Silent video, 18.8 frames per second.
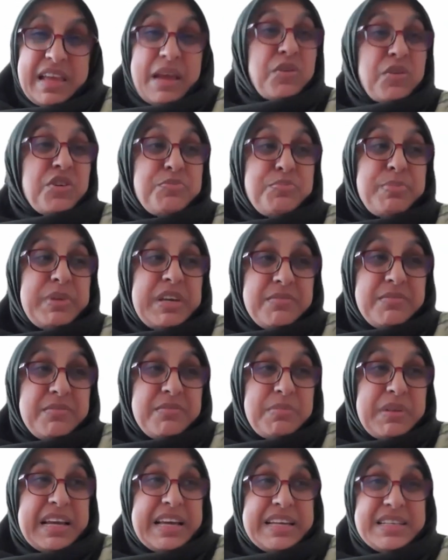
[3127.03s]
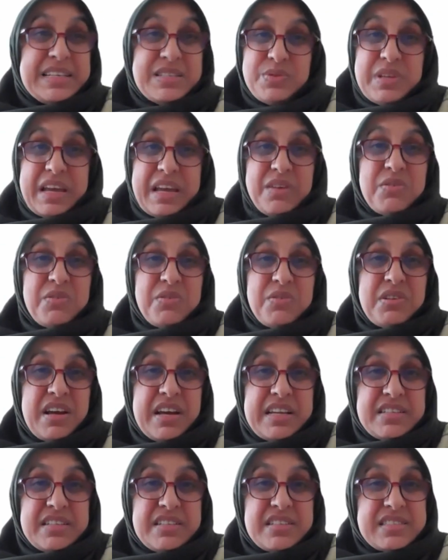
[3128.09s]
could be in place or that you'd like
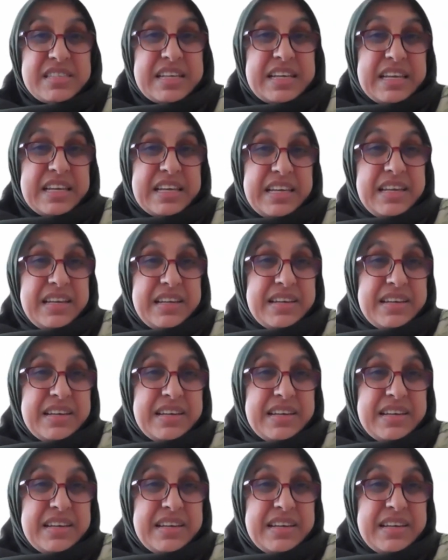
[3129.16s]
to see